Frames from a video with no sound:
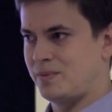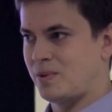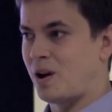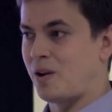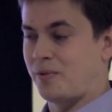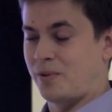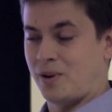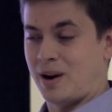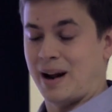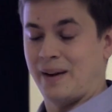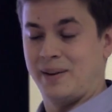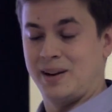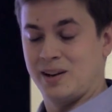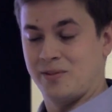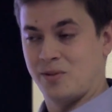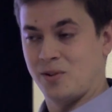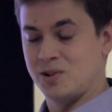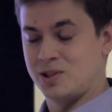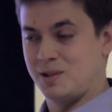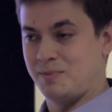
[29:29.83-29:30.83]
are highly
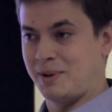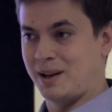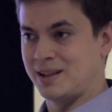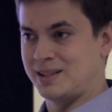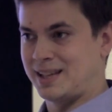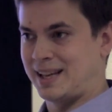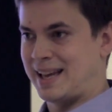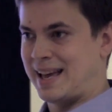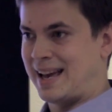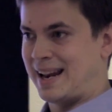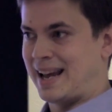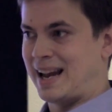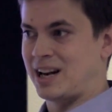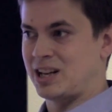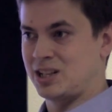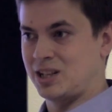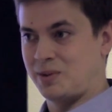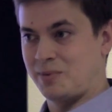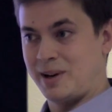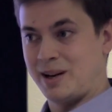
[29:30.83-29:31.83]
divergent because they can't
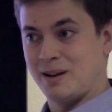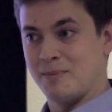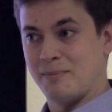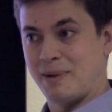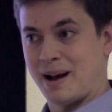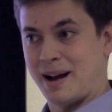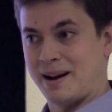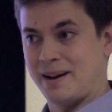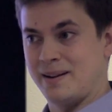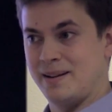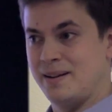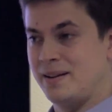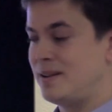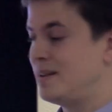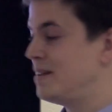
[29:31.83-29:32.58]
actually recombine.